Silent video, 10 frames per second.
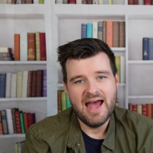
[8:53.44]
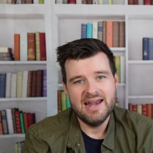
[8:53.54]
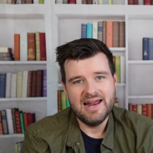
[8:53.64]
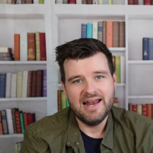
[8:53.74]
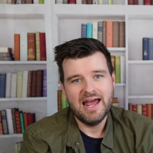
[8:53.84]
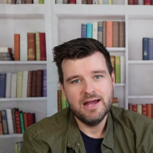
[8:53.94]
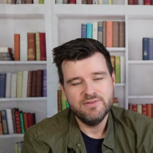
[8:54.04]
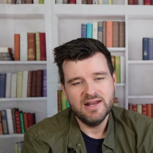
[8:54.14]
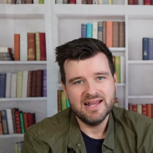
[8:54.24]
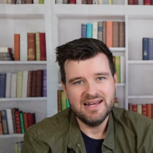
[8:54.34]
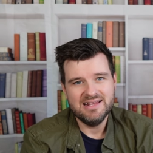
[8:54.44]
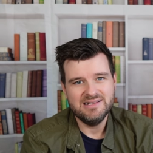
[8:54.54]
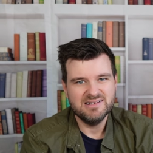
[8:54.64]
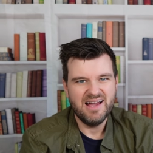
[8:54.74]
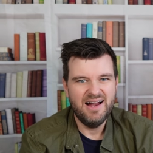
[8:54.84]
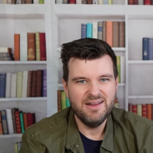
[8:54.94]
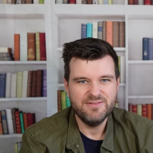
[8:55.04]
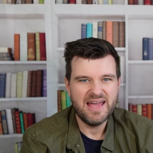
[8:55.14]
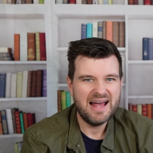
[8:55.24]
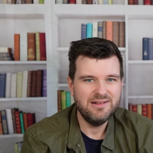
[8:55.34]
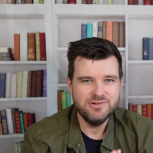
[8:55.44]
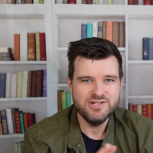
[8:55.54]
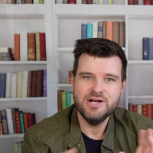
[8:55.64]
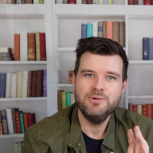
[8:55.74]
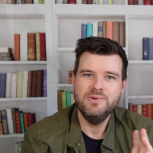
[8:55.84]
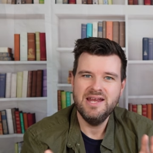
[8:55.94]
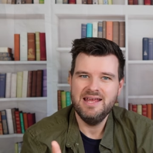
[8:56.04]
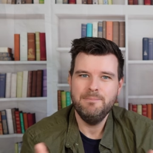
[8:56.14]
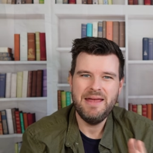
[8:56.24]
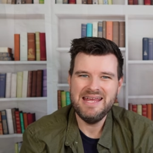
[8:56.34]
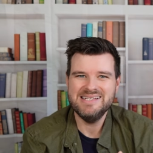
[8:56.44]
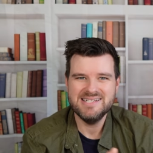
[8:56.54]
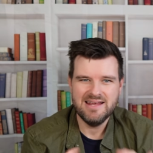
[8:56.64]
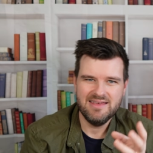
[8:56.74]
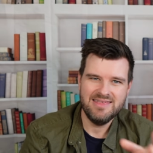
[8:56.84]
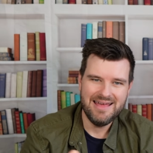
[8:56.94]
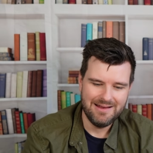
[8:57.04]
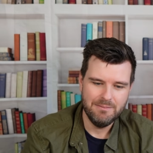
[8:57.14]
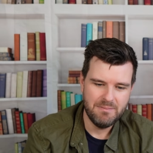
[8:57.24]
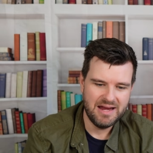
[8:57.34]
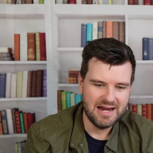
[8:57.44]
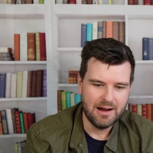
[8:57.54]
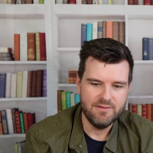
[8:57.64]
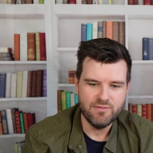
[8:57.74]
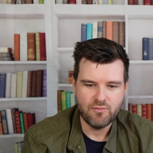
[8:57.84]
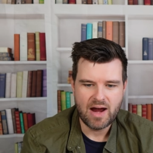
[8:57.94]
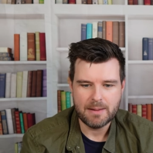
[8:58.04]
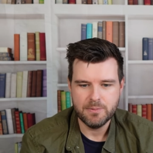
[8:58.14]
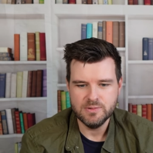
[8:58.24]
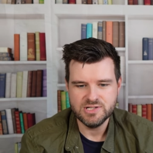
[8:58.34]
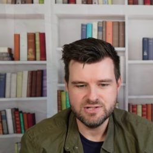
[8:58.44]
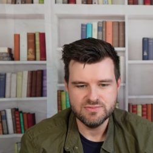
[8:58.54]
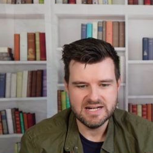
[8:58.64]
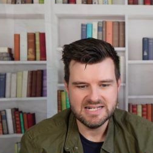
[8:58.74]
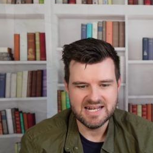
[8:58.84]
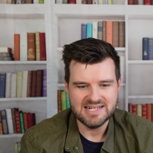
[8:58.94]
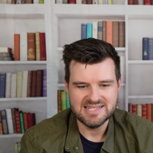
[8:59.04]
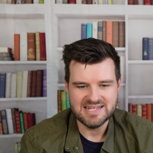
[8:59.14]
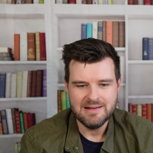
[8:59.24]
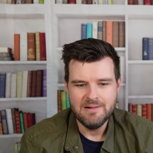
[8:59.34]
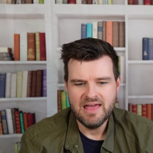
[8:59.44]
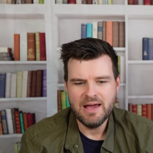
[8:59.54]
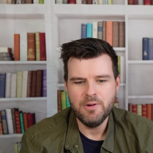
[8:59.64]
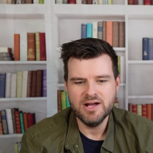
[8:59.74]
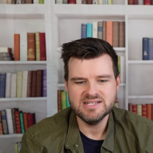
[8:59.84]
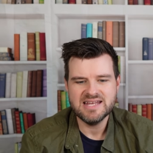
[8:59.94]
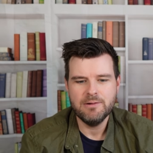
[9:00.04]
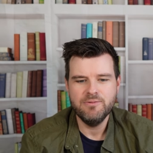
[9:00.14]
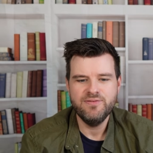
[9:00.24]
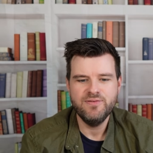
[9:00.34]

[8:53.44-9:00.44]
and I'll have like a little kind of calzone pizza thing made out of a wrap, which is really tasty. It works out